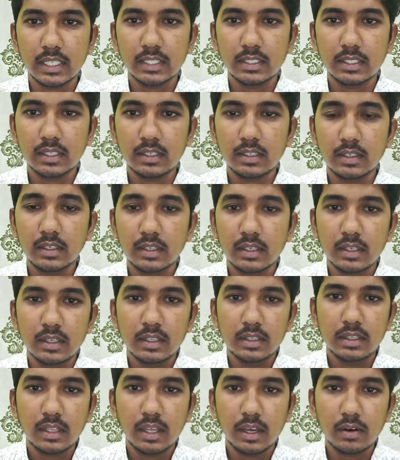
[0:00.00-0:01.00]
answer,
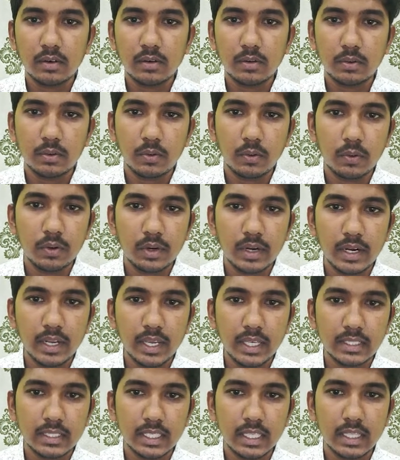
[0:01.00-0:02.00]
they have quoted
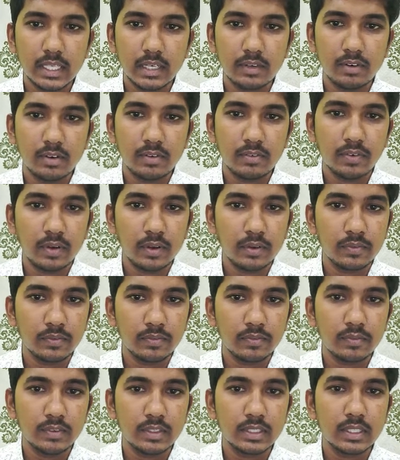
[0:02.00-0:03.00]
SA 315,
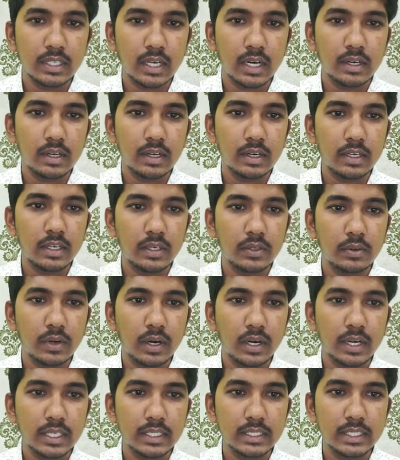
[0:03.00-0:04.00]
which the author need to
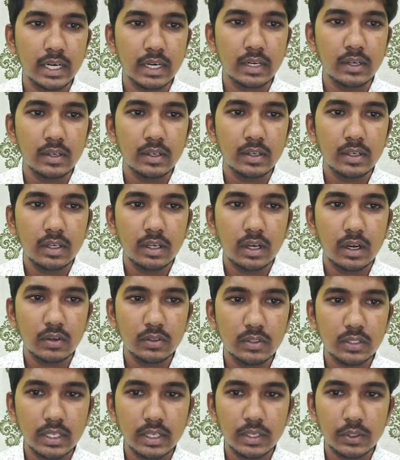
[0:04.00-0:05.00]
understand how
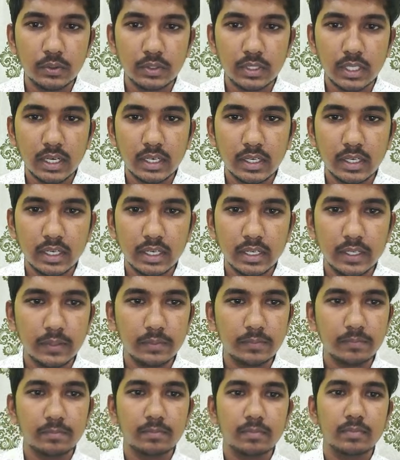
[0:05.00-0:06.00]
the user
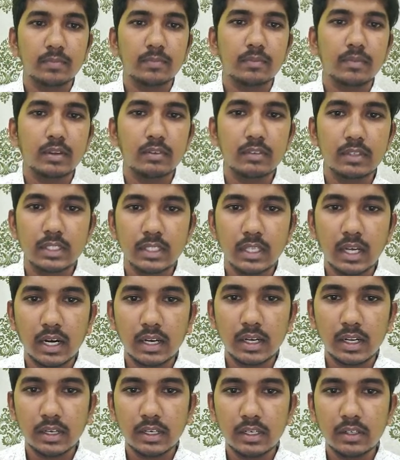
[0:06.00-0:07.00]
entity, which the
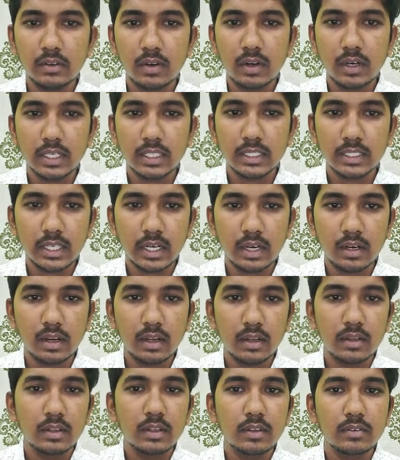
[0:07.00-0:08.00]
author need to understand,
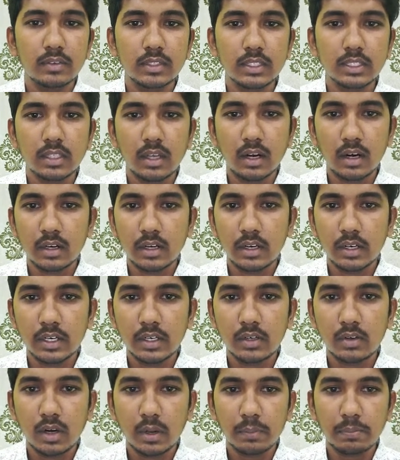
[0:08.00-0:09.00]
which the author
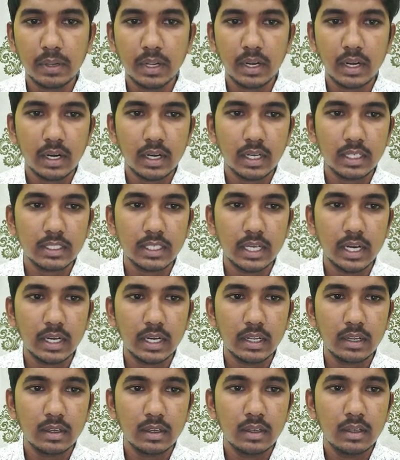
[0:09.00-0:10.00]
need to obtain
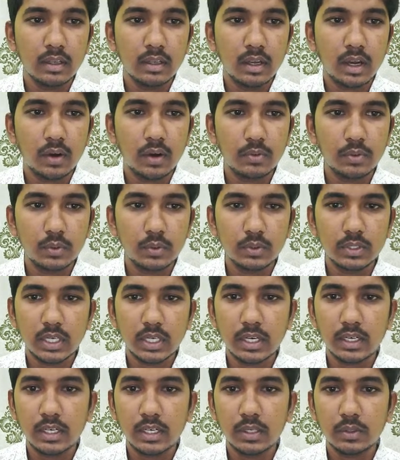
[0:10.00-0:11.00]
understanding how user
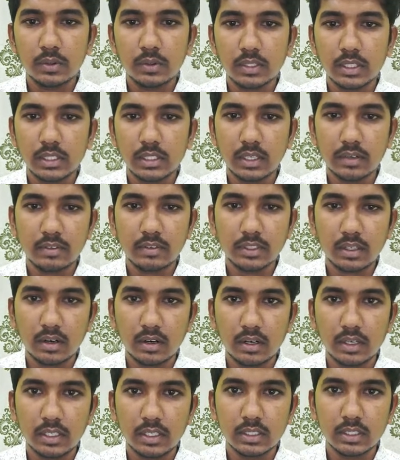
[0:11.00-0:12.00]
entity use the service
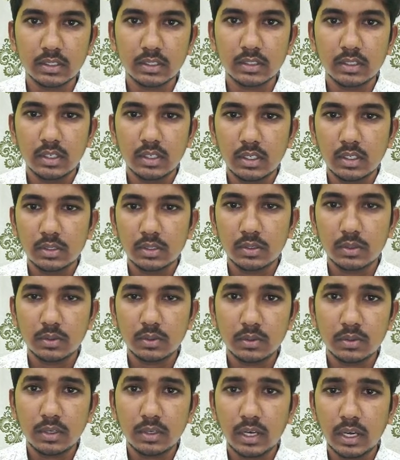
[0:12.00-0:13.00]
organizations.
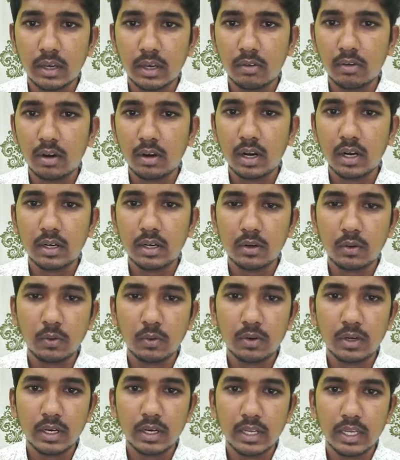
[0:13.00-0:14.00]
So I have not
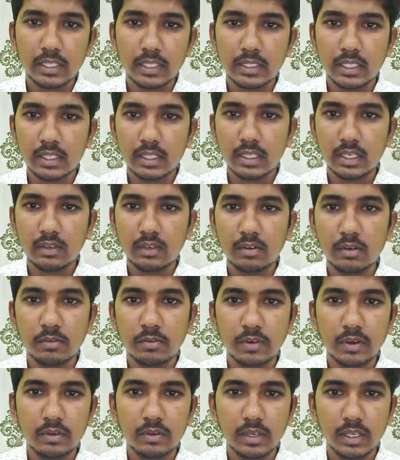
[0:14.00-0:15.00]
quoted SA
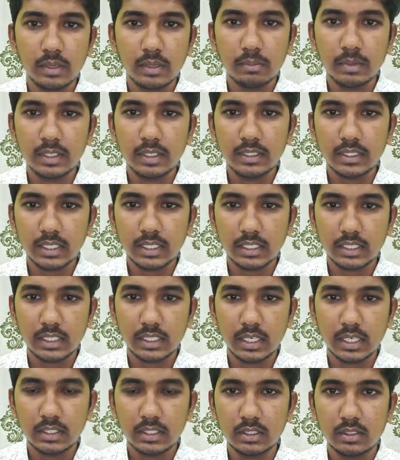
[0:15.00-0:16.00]
315 in my
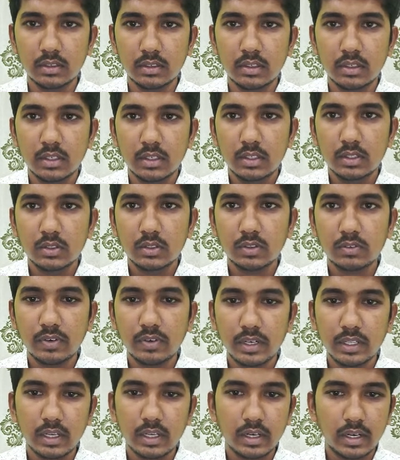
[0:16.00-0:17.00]
suggested answer. So
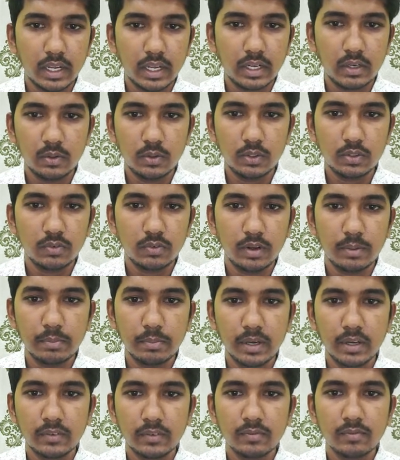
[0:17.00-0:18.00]
for that I lose 1
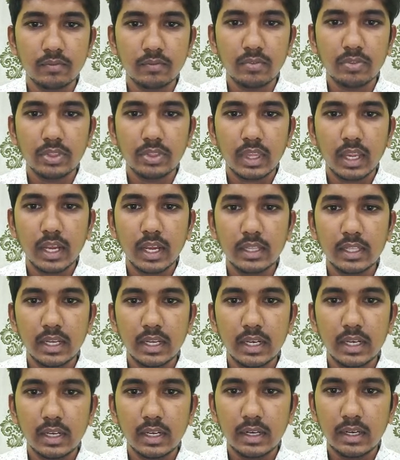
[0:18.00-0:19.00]
mark. And
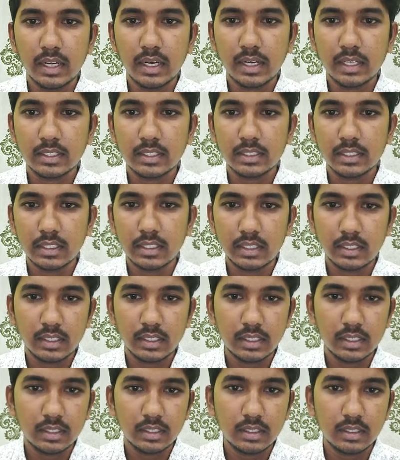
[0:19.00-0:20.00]
then let us see
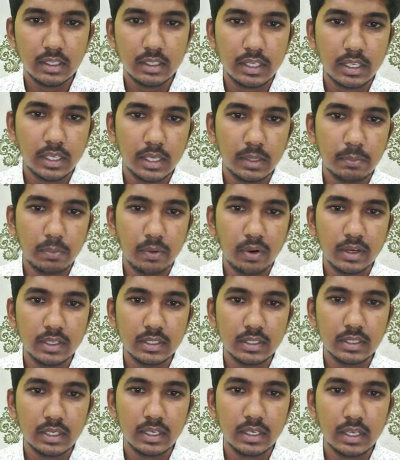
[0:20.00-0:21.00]
the key
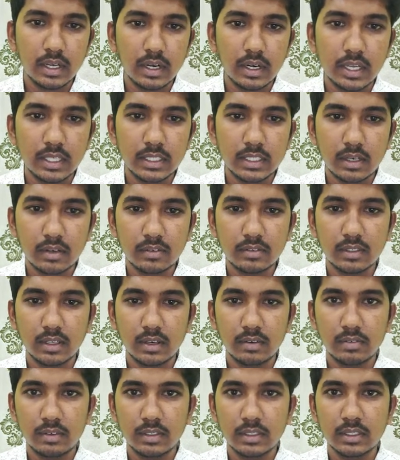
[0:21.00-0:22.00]
points. Here nature of
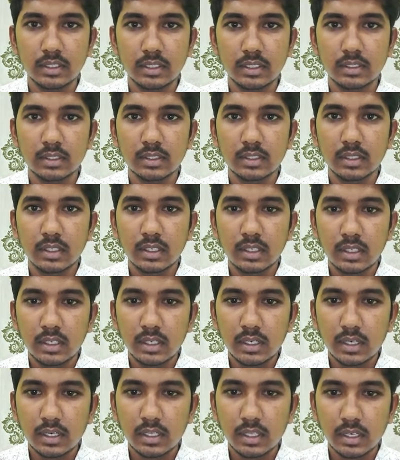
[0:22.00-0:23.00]
services.
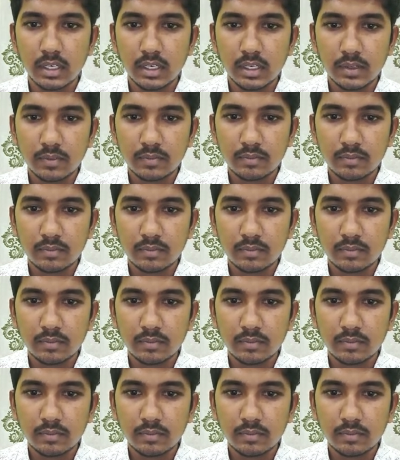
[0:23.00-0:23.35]
Then